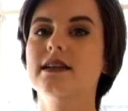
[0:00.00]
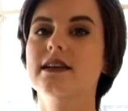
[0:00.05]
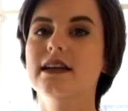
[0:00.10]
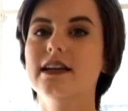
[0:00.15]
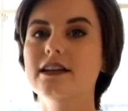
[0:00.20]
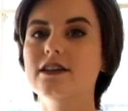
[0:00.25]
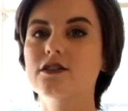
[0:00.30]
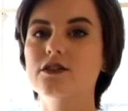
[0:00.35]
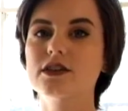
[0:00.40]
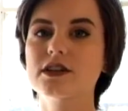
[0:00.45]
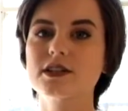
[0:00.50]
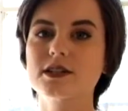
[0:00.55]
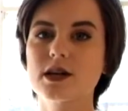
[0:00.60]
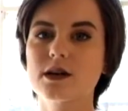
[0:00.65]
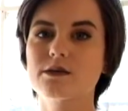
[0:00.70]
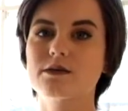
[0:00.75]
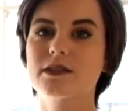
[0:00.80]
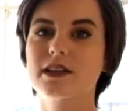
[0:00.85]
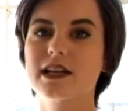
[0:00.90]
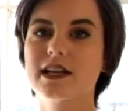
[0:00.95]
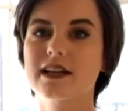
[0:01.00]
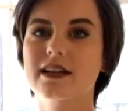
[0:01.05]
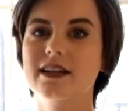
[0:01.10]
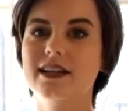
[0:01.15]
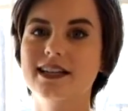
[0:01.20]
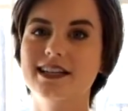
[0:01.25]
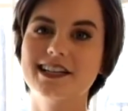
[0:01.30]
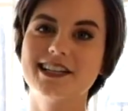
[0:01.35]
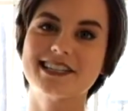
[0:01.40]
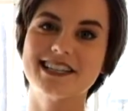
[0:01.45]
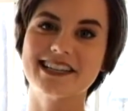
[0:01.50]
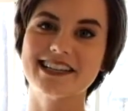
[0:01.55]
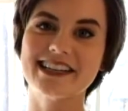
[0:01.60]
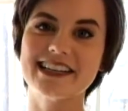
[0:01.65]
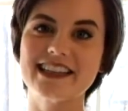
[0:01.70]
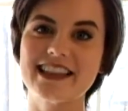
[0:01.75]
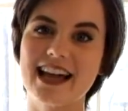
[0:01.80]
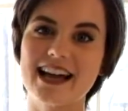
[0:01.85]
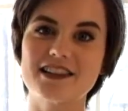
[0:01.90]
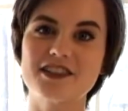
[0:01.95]
Indoors, hopefully he doesn't
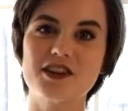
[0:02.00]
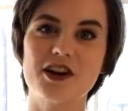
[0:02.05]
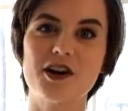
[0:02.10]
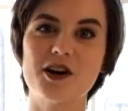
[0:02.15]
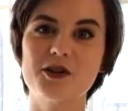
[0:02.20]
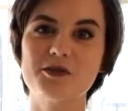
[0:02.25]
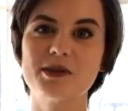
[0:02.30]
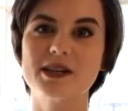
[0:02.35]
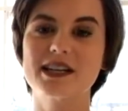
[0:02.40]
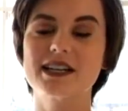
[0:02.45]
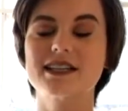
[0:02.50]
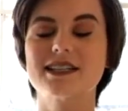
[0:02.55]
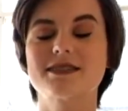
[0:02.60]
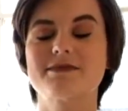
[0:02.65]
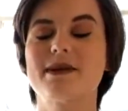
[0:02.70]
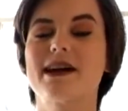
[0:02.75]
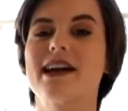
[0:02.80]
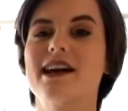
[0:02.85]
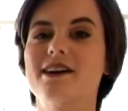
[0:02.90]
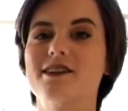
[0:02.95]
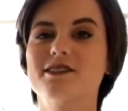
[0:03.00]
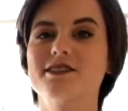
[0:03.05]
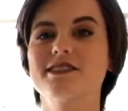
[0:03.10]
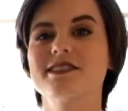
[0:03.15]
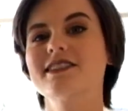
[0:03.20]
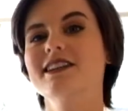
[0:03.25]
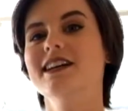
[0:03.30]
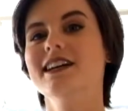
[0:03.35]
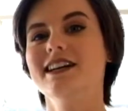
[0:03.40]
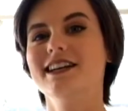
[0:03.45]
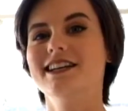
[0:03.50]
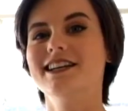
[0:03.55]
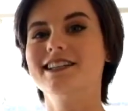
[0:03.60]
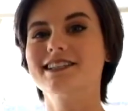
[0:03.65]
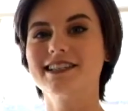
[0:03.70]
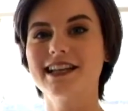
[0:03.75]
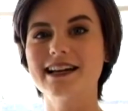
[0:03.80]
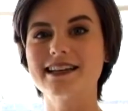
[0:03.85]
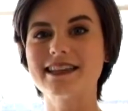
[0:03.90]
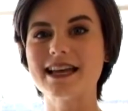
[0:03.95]
get that tall because my house is
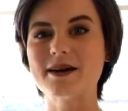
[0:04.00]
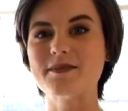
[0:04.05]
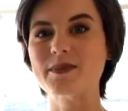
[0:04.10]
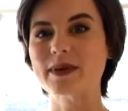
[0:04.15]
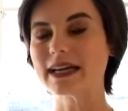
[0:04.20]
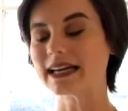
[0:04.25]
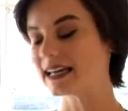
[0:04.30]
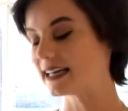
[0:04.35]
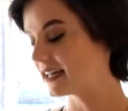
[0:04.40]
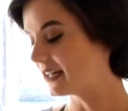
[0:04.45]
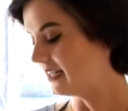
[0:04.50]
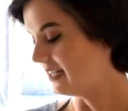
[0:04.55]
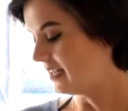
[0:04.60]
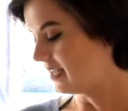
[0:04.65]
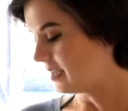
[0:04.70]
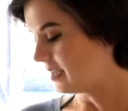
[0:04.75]
not that big.